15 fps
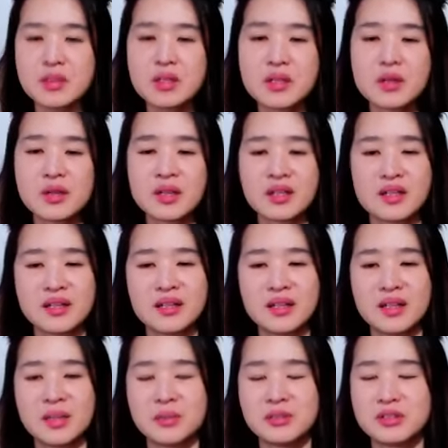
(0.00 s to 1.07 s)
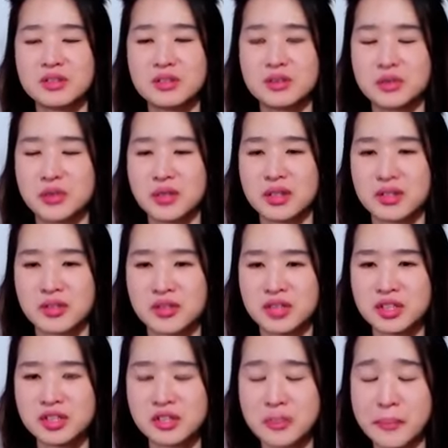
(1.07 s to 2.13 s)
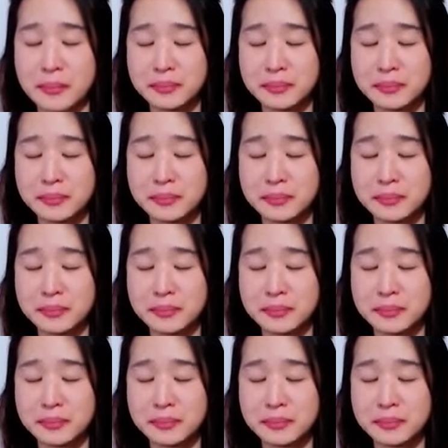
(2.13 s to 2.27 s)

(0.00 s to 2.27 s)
Okay, I'm just enjoying the crunch.